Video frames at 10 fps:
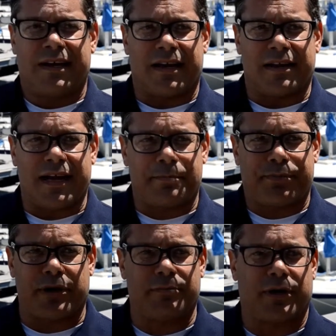And that
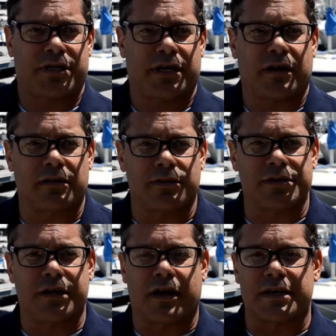pretty much
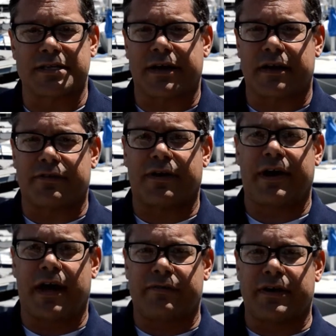concludes us ever
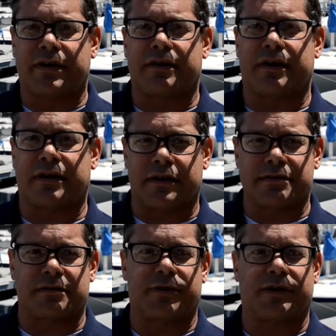having a
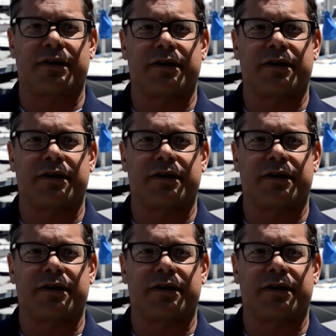customer